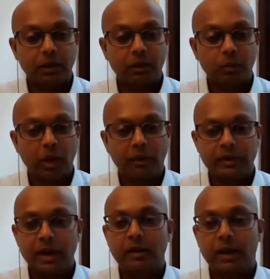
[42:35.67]
where
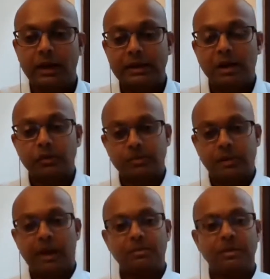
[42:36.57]
we are right now is
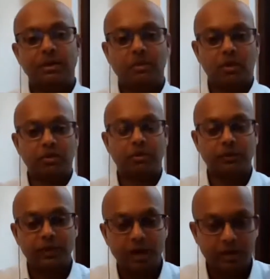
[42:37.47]
perhaps at the bottom
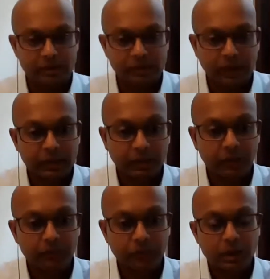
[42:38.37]
of the current cycle.